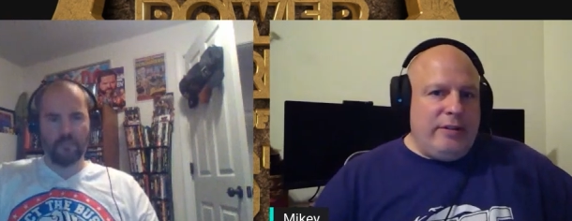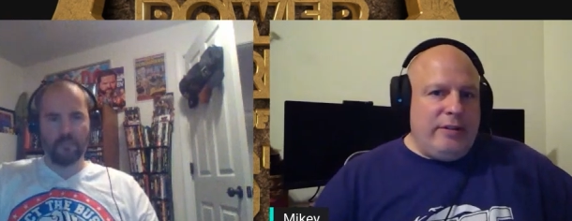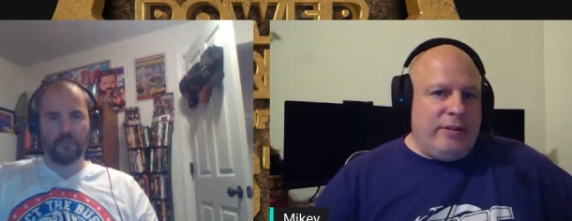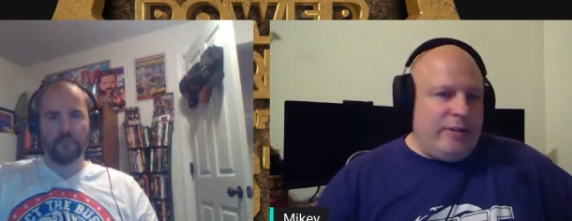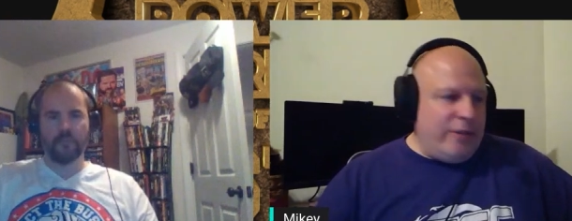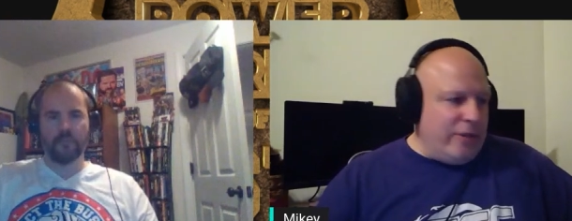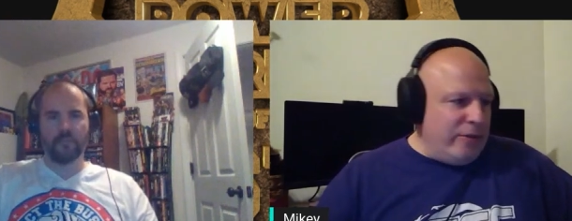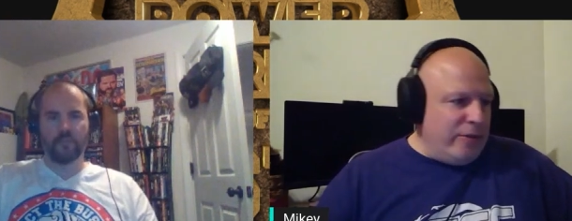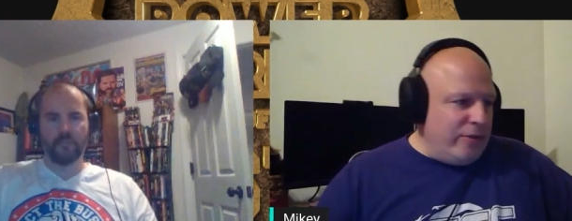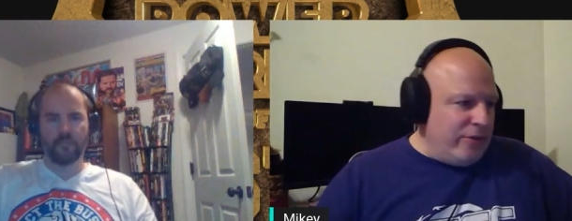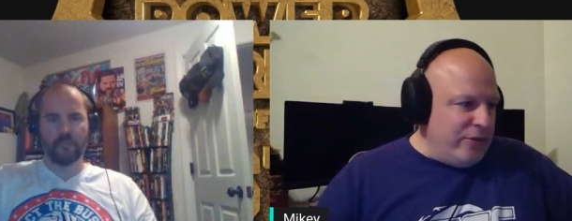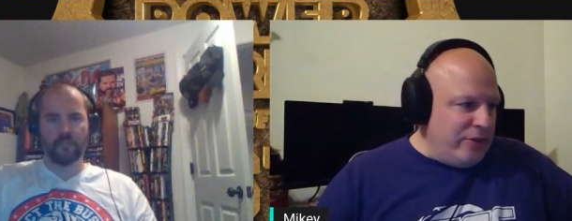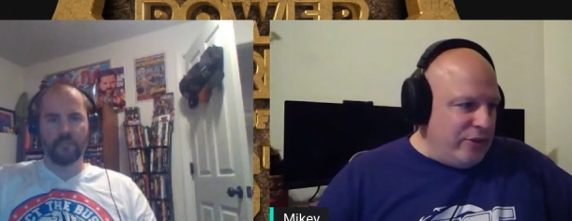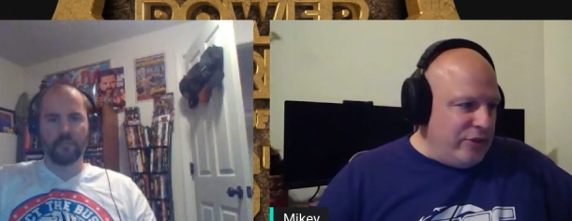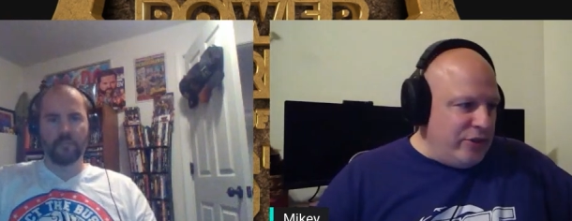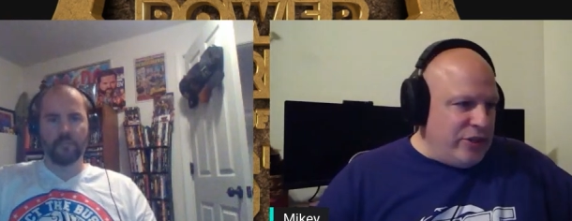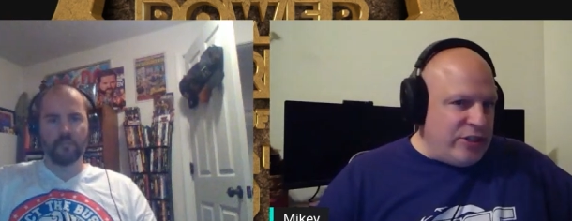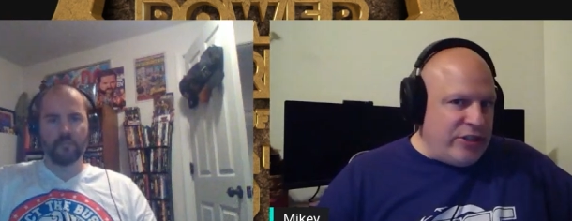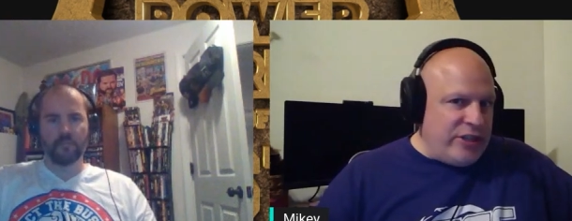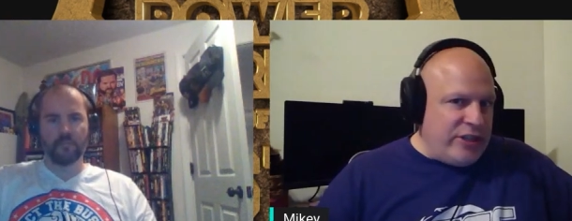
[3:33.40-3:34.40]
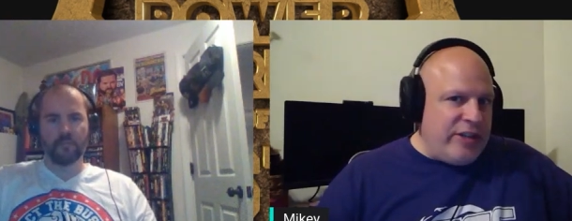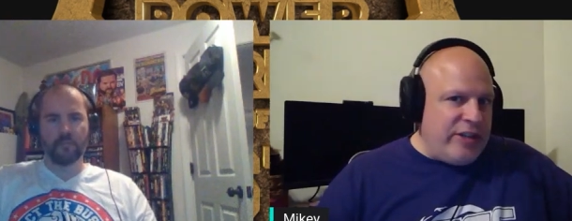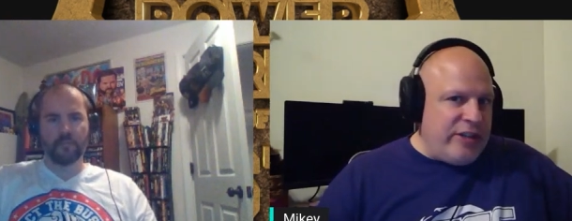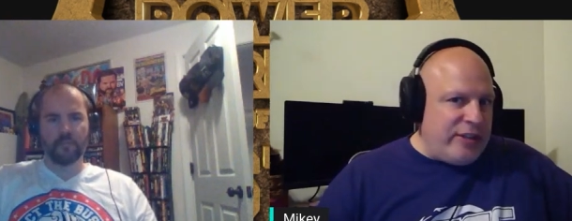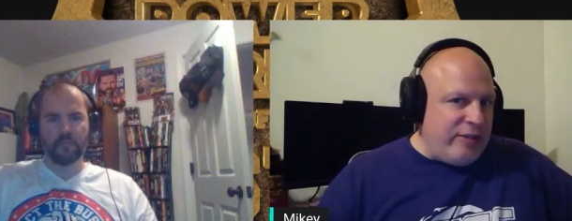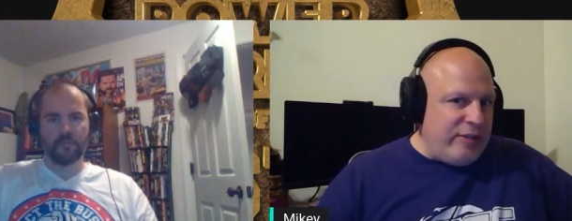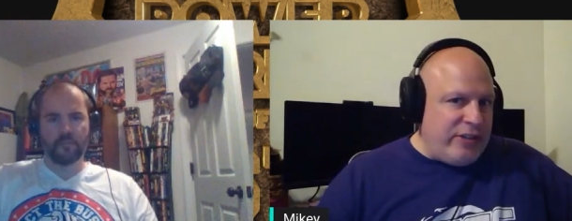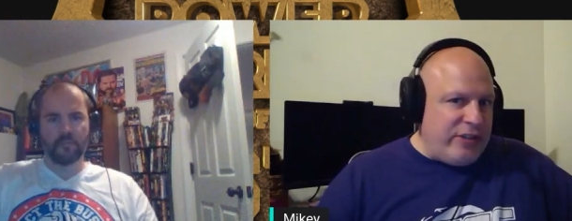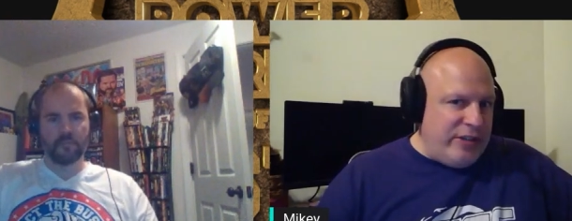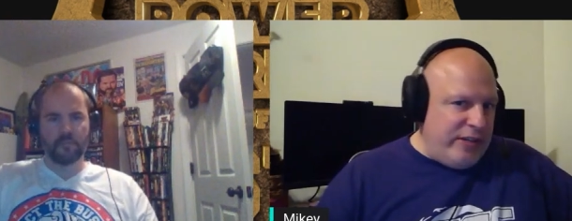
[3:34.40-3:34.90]
Speaker 1: you know, sixteen,
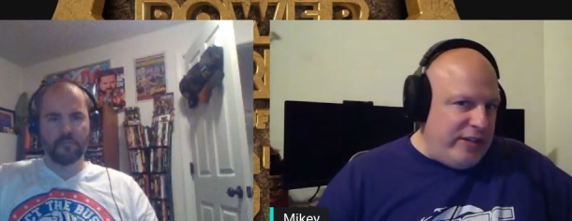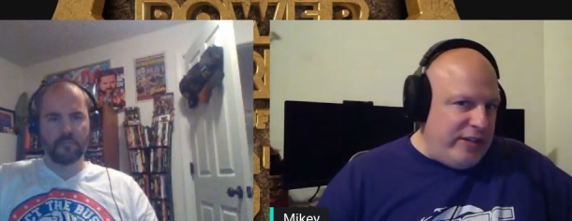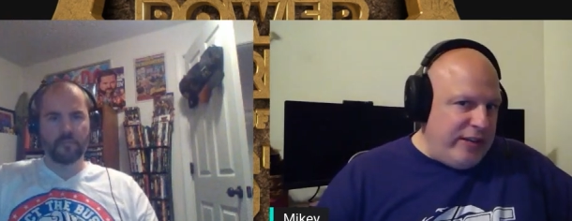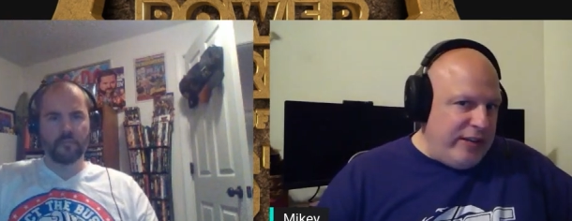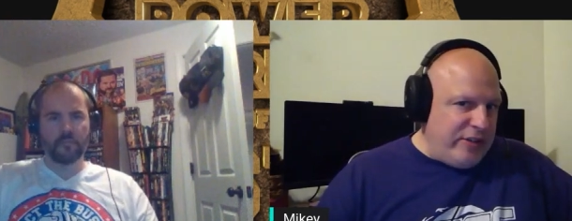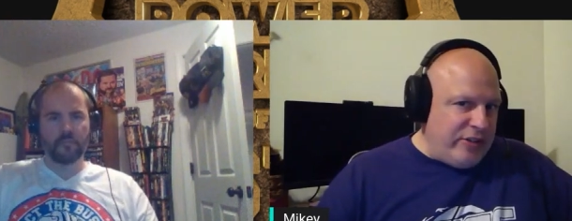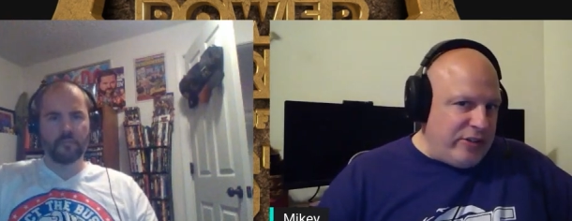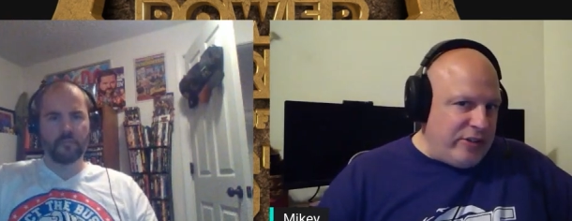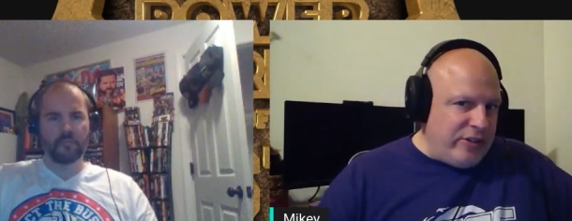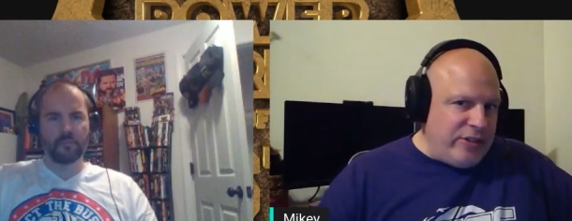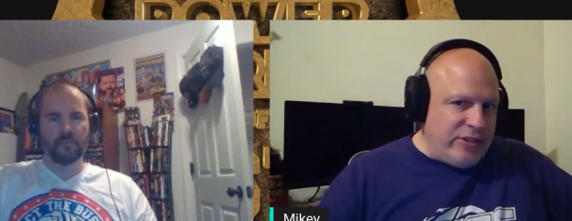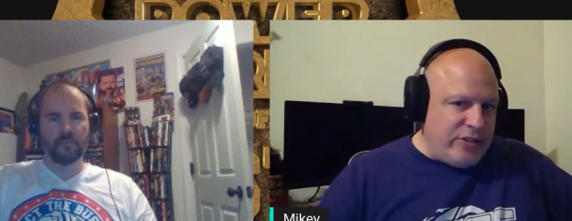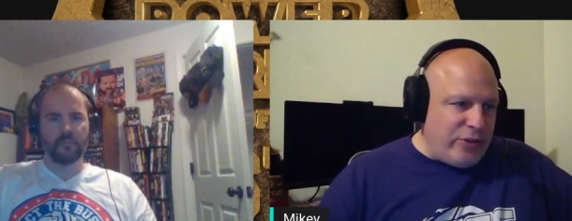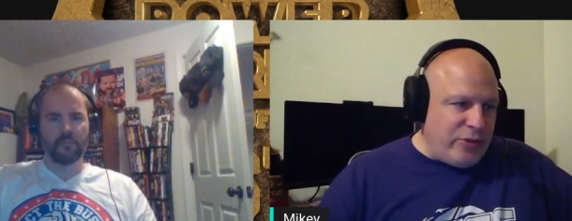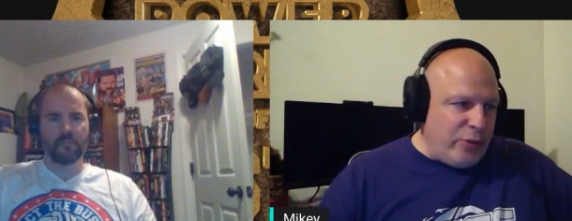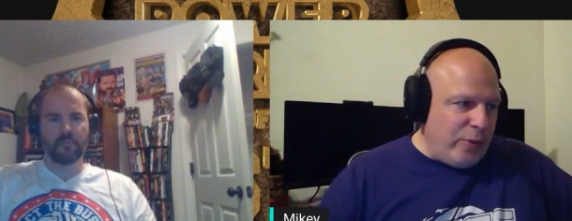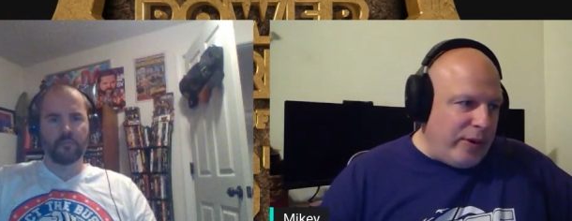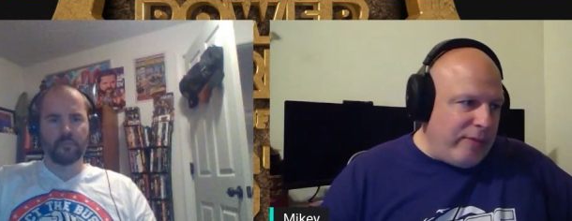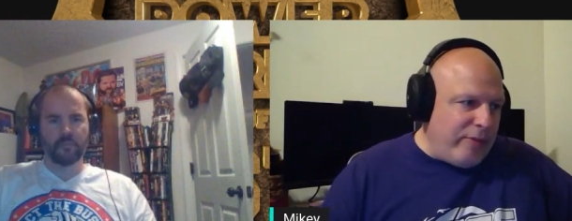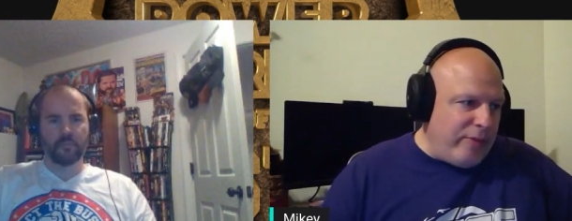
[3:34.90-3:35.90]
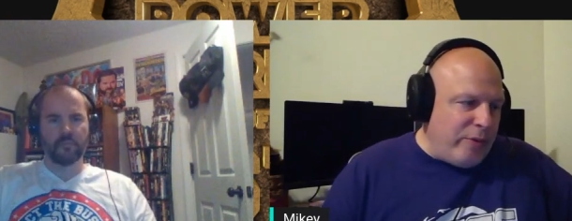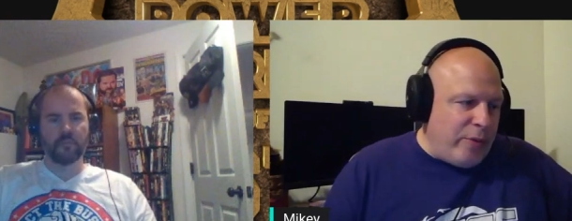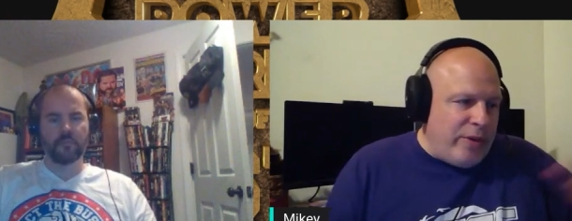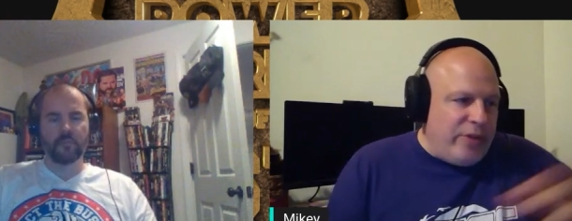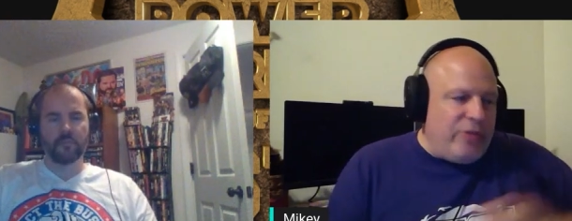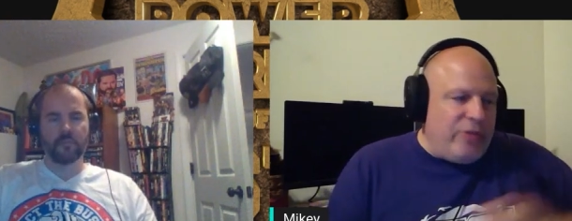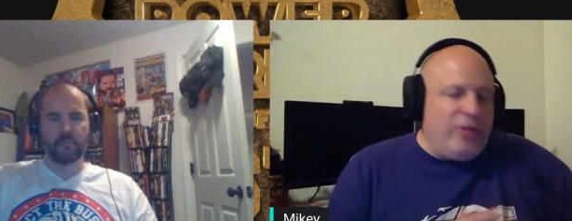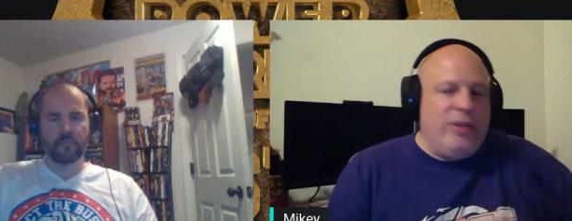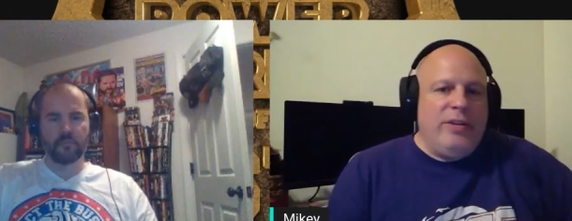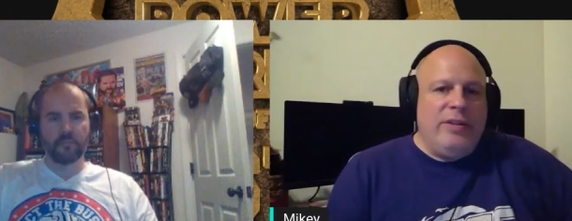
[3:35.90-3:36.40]
seventeen days is this, or whatever it
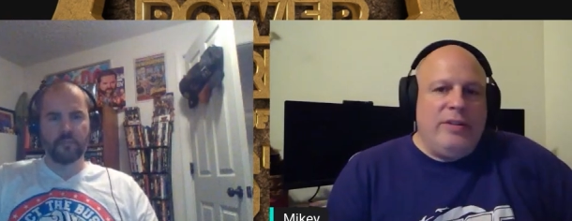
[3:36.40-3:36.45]
was.